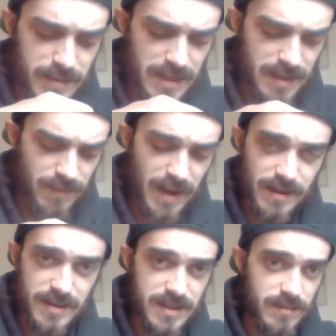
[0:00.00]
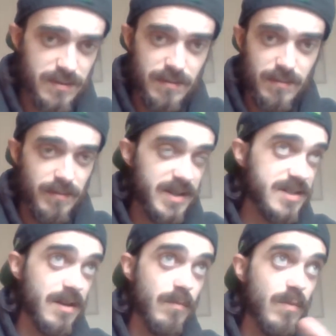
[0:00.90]
They said Vegas would be
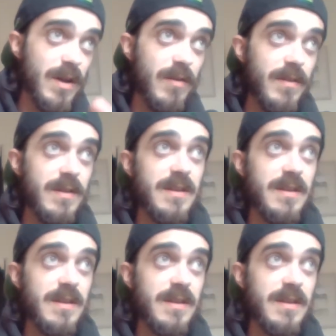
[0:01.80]
somewhere